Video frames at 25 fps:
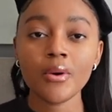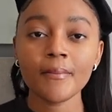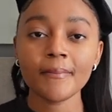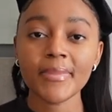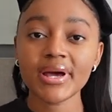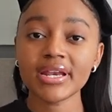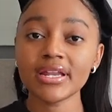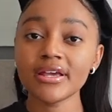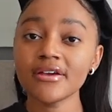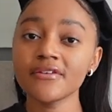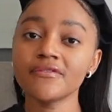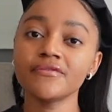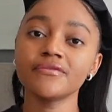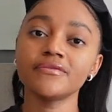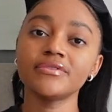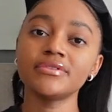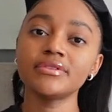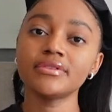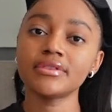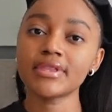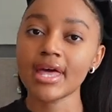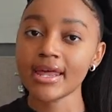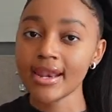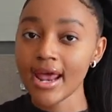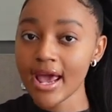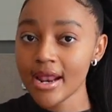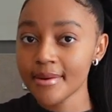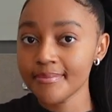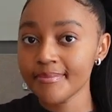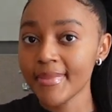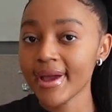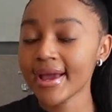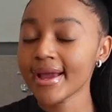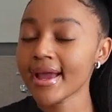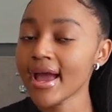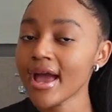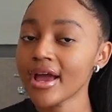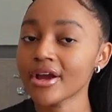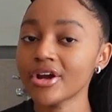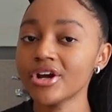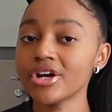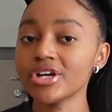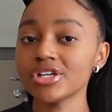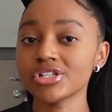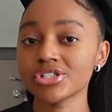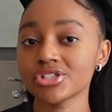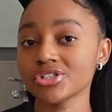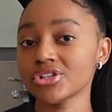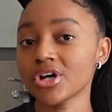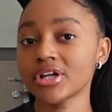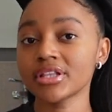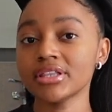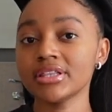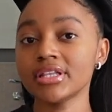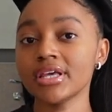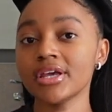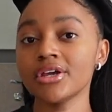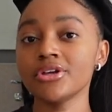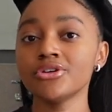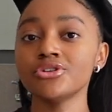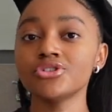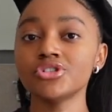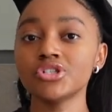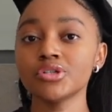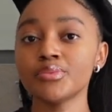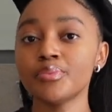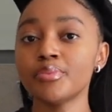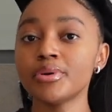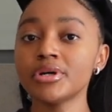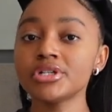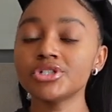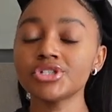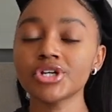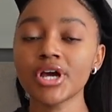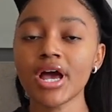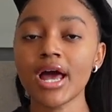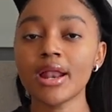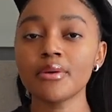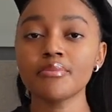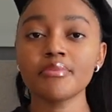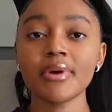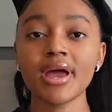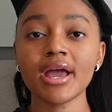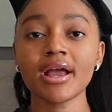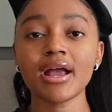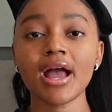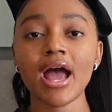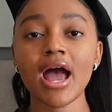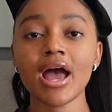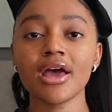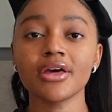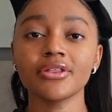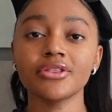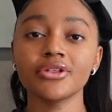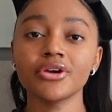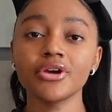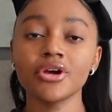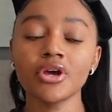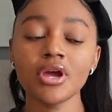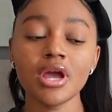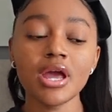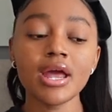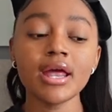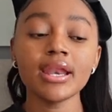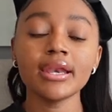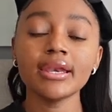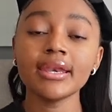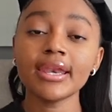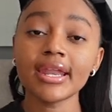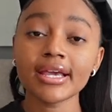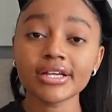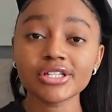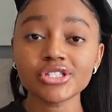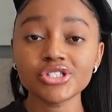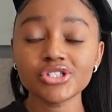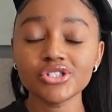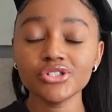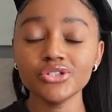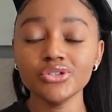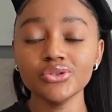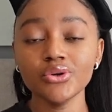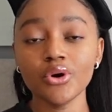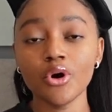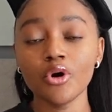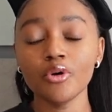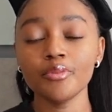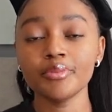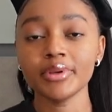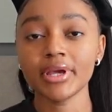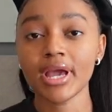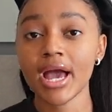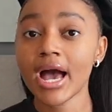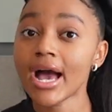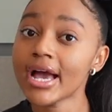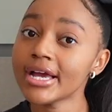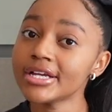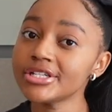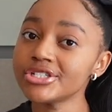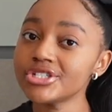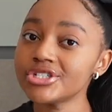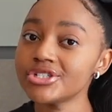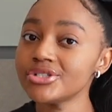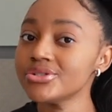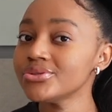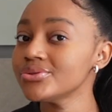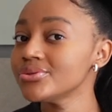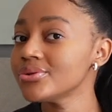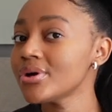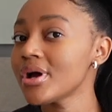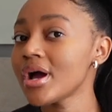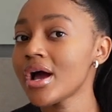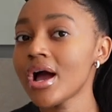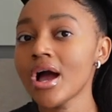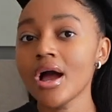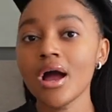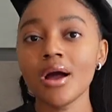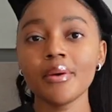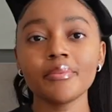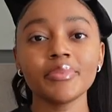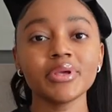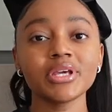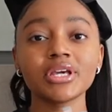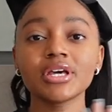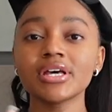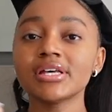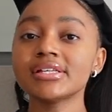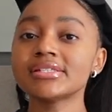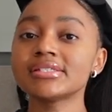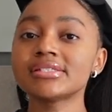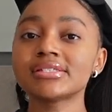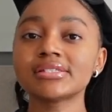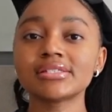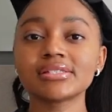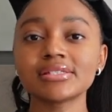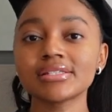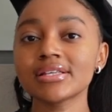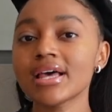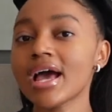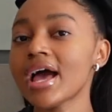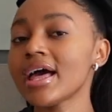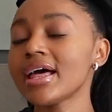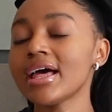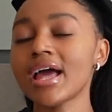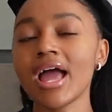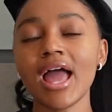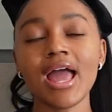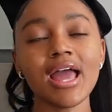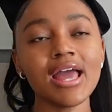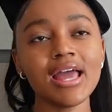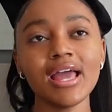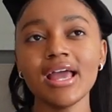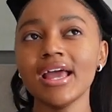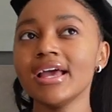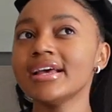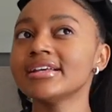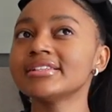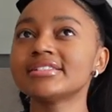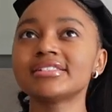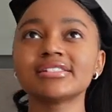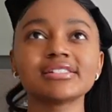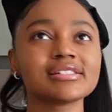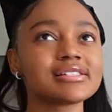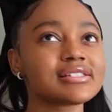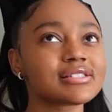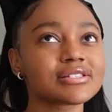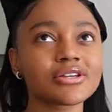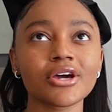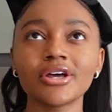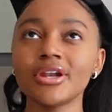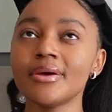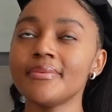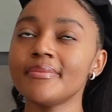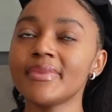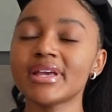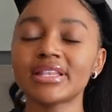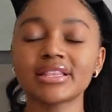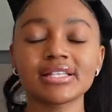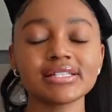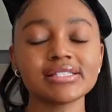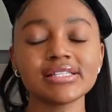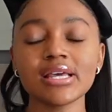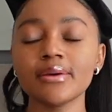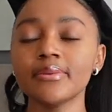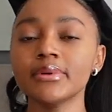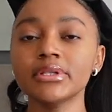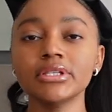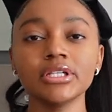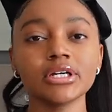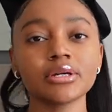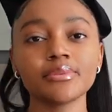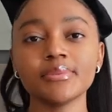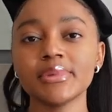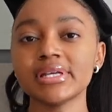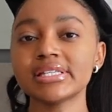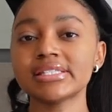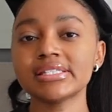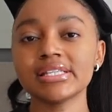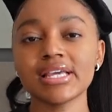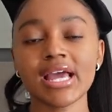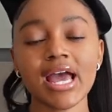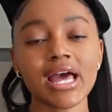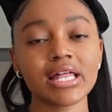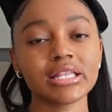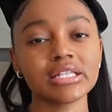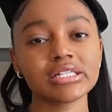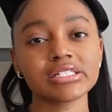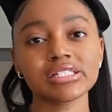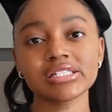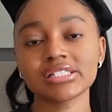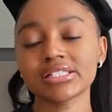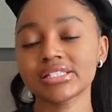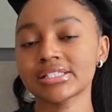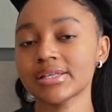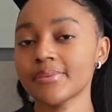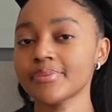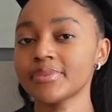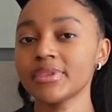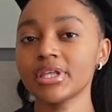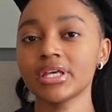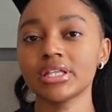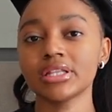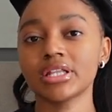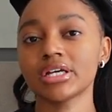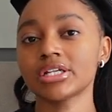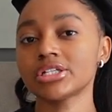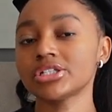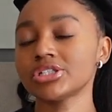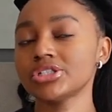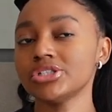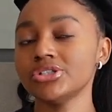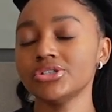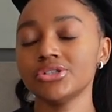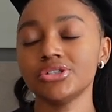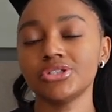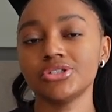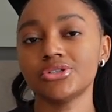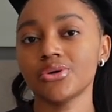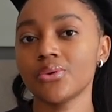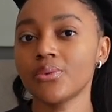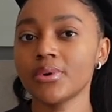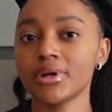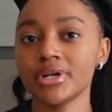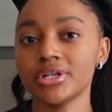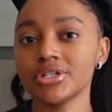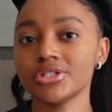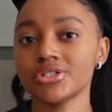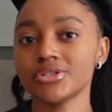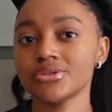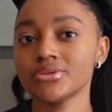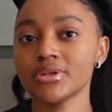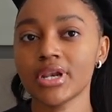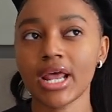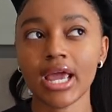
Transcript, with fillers: But if that handbag hanger is not there, you should put your handbag either next to you or behind you because it's just gonna make the table look messy, and that's just something that you don't want to do.